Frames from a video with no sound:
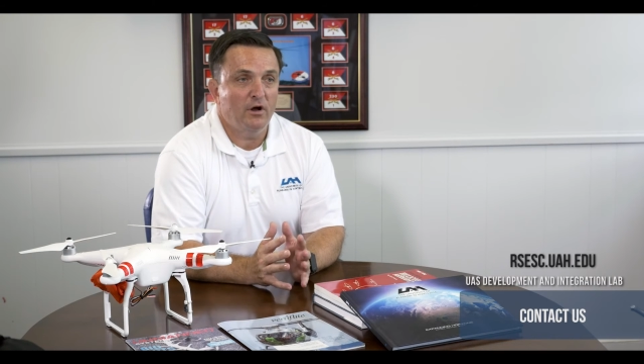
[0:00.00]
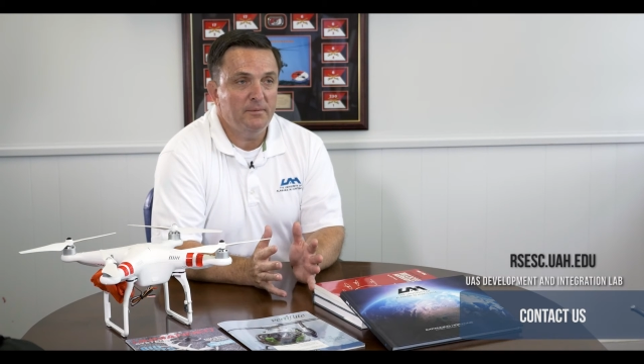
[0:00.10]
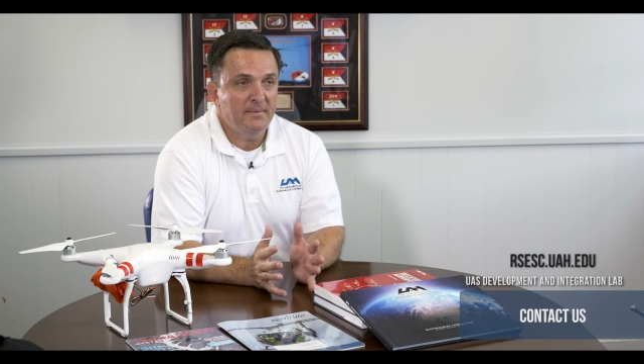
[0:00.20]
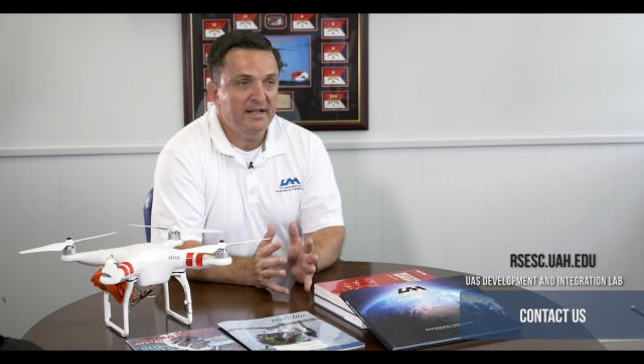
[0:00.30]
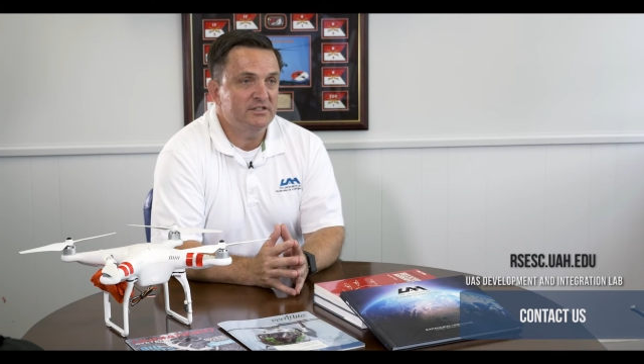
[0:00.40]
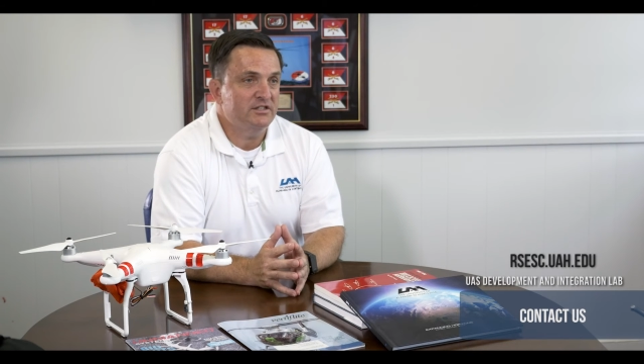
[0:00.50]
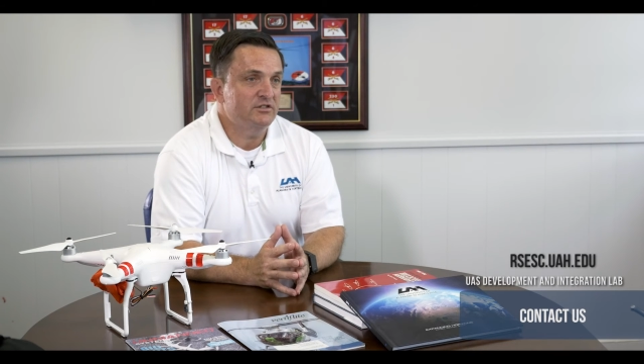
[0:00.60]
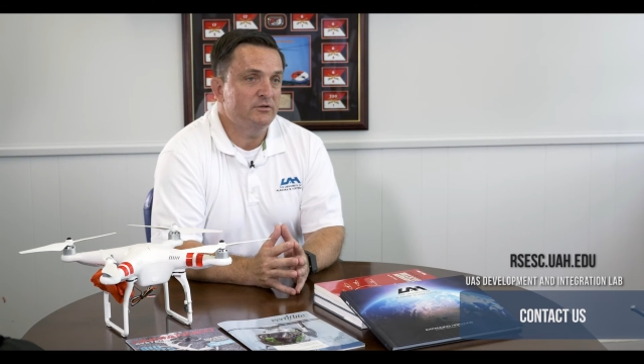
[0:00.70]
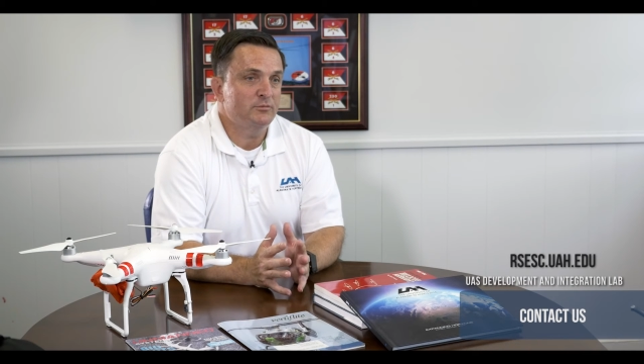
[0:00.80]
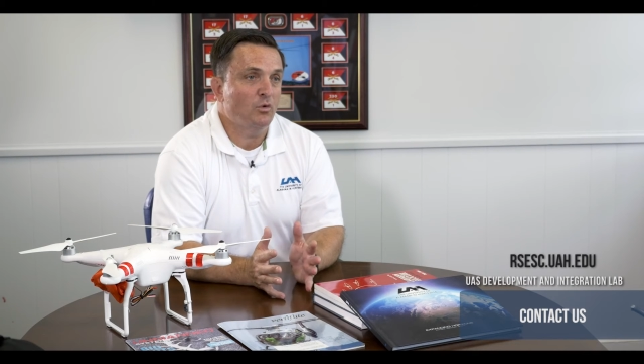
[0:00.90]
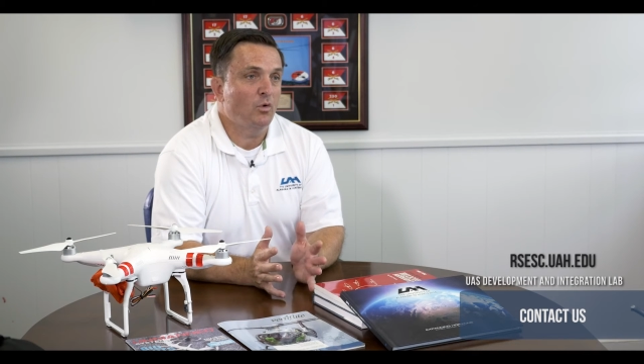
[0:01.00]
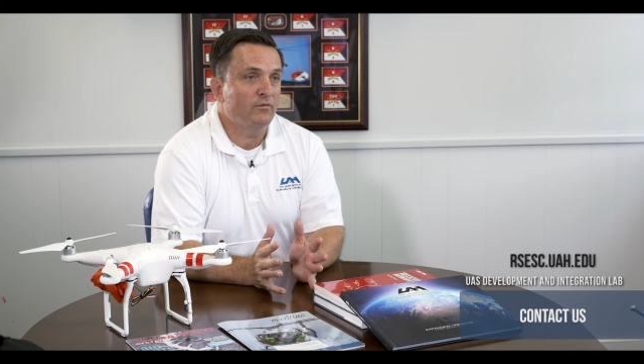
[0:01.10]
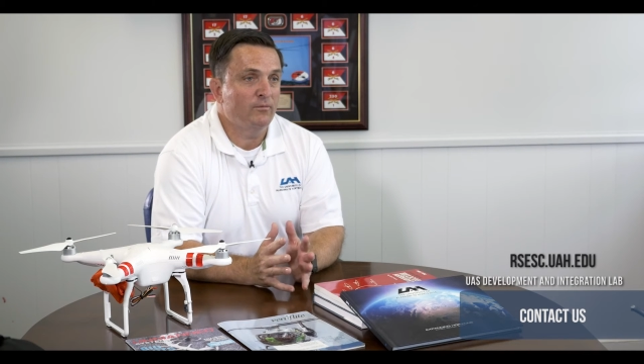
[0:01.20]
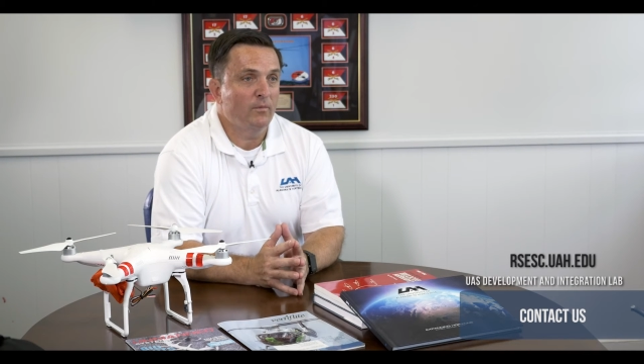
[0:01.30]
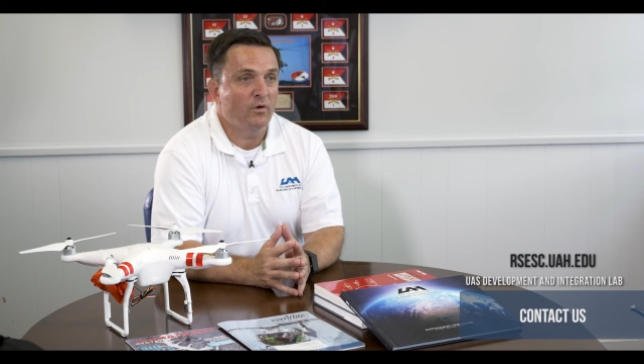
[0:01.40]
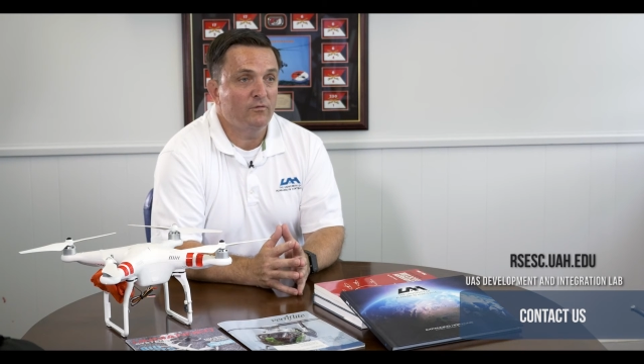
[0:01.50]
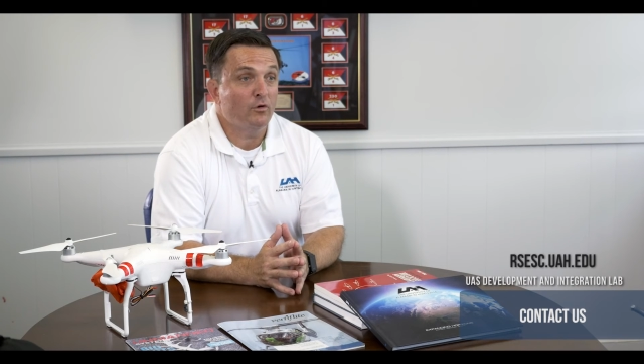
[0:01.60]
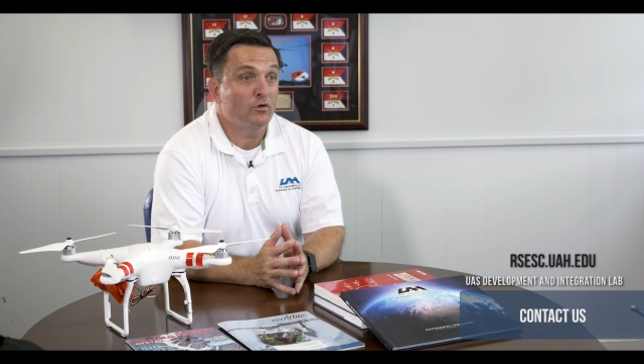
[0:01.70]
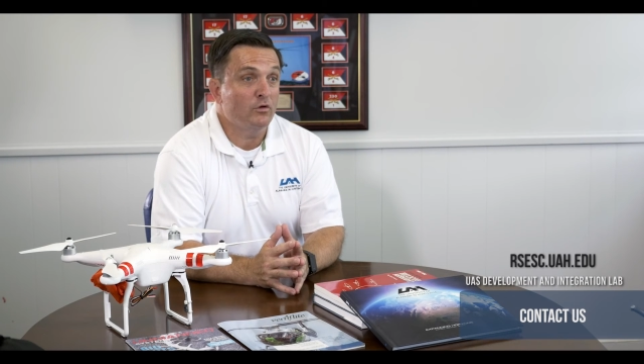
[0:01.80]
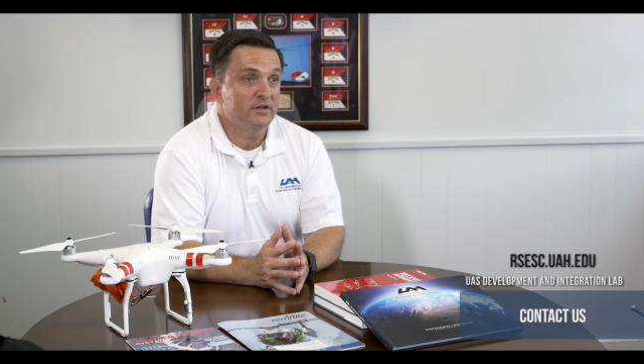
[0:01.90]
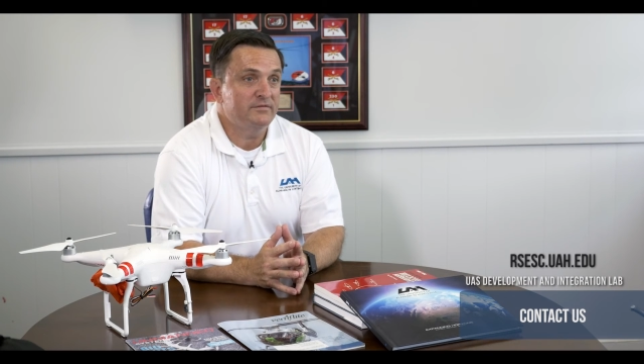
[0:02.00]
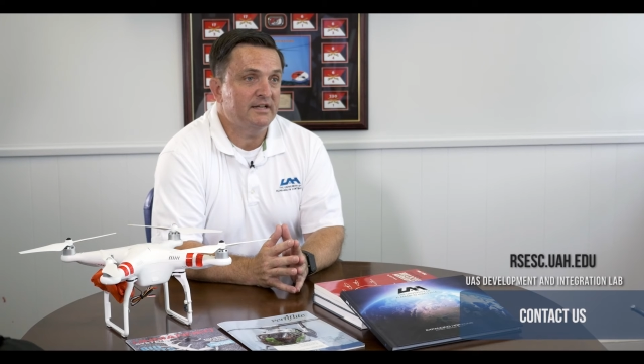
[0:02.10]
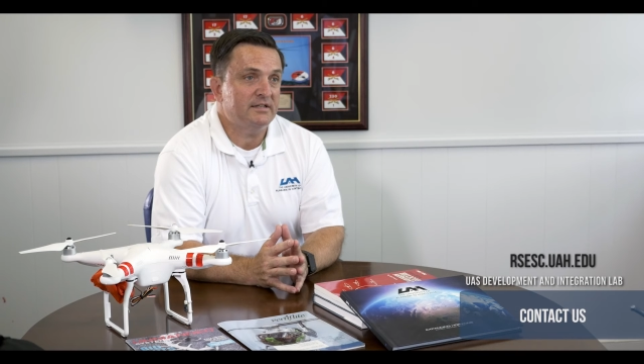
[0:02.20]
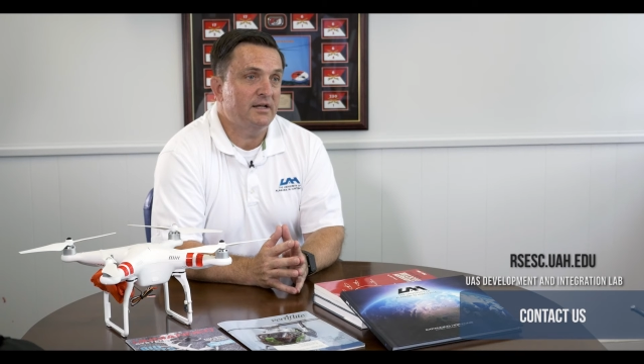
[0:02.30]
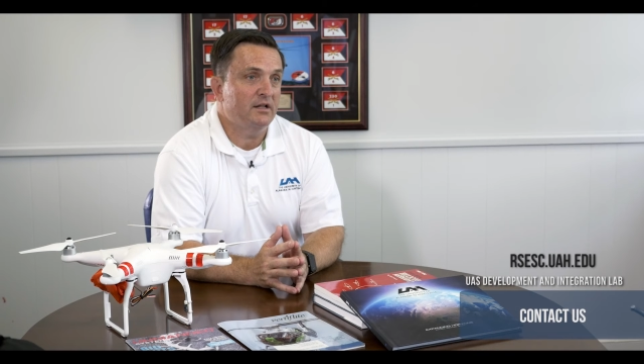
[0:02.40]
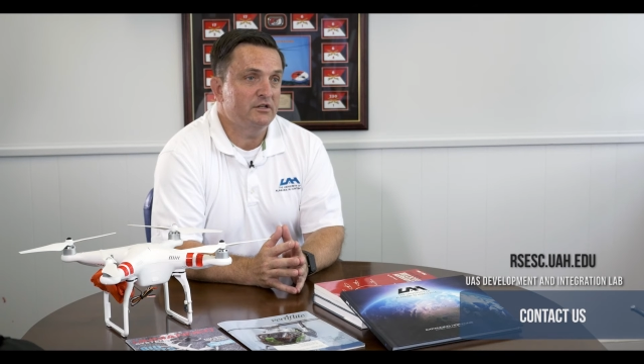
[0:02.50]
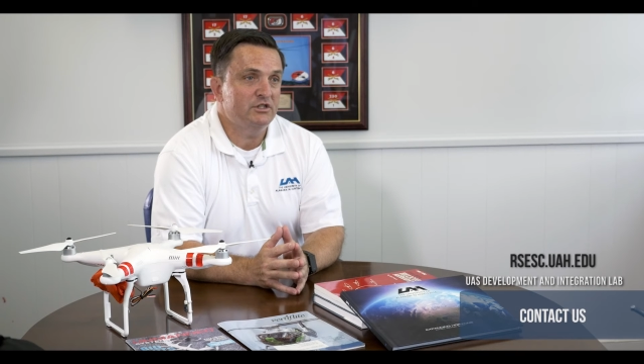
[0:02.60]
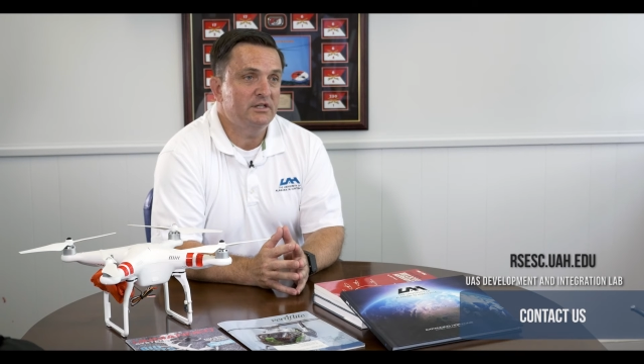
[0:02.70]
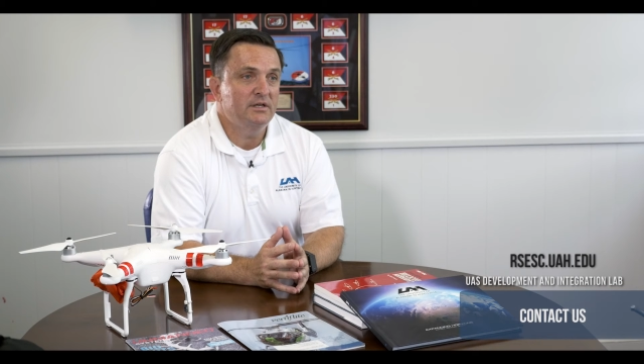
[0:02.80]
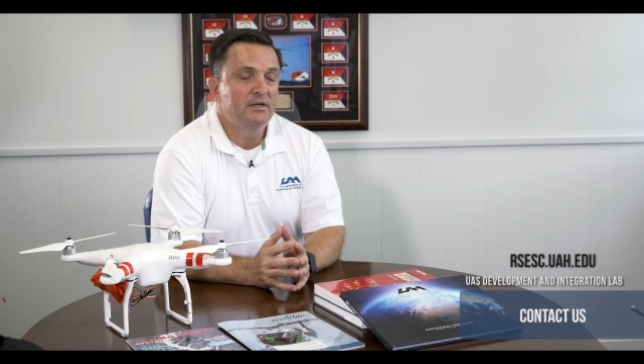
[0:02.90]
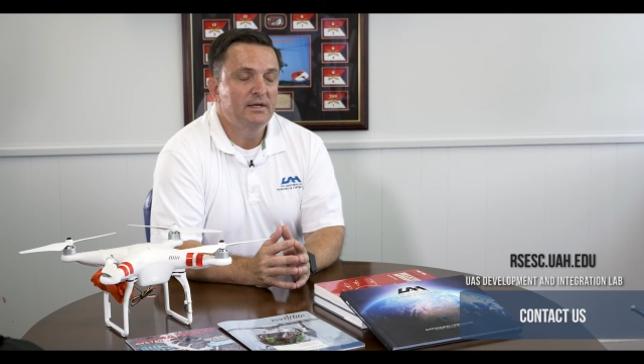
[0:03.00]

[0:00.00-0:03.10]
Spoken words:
unmanned systems or vertical lift technology.